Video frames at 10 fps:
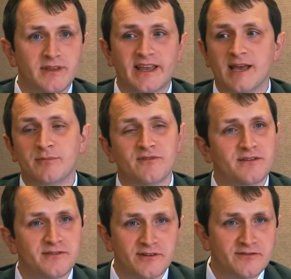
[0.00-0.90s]
they can't
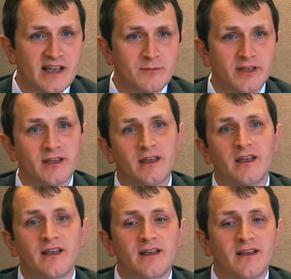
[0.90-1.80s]
provide for their family.
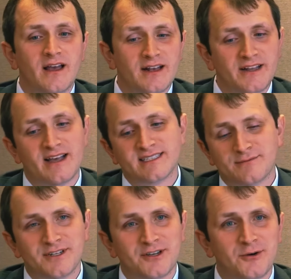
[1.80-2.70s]
And you ask
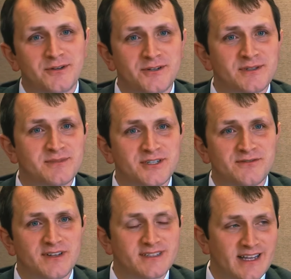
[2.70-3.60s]
them to go and do some
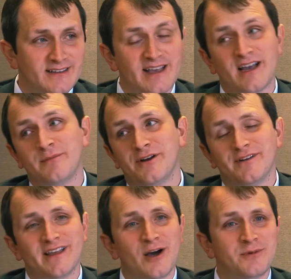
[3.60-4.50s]
service. They come here
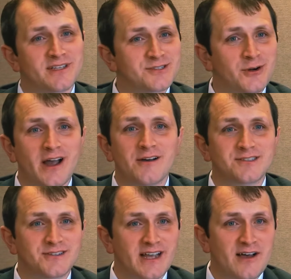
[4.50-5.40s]
and they help at the
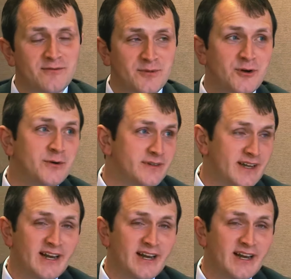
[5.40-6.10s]
storehouse, or you have them go and